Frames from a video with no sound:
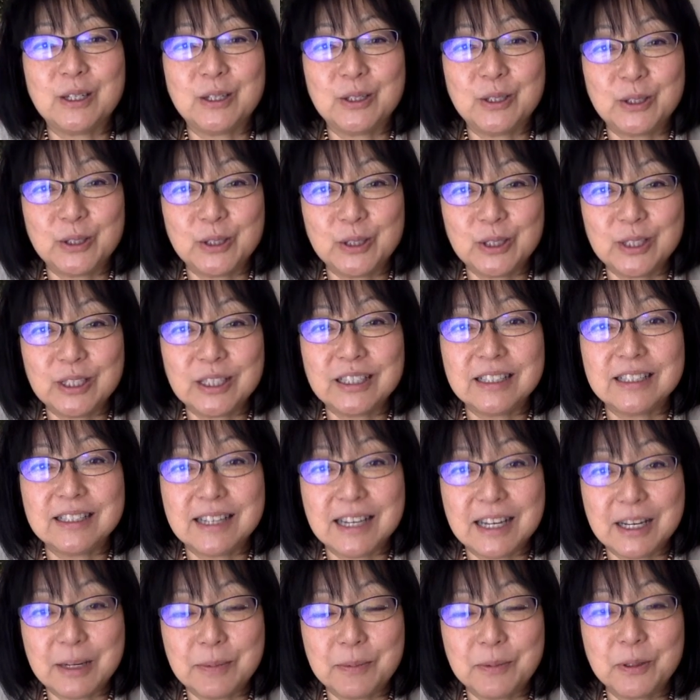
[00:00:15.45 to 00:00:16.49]
good
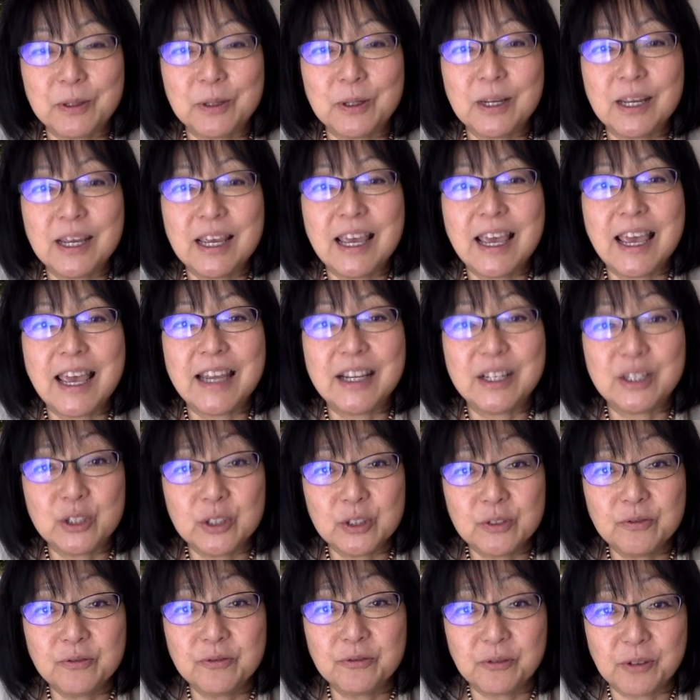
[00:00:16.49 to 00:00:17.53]
neighbor and a
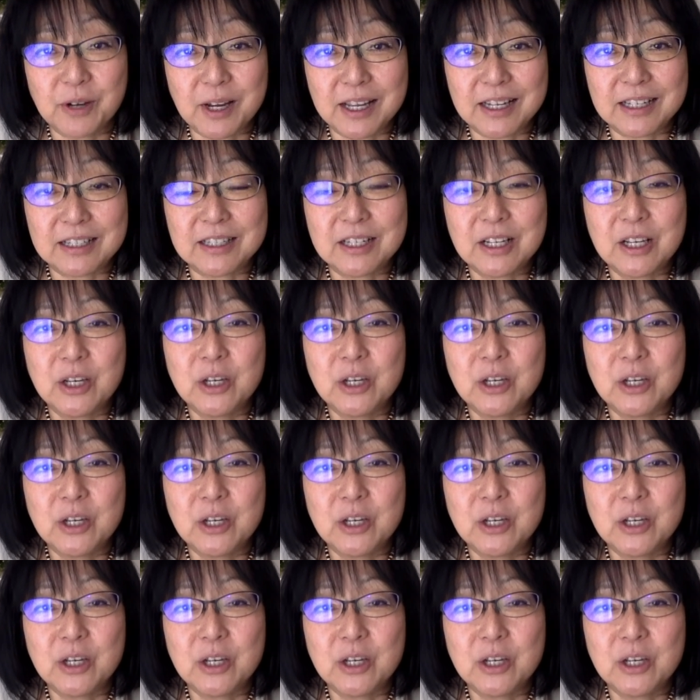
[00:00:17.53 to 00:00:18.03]
good friend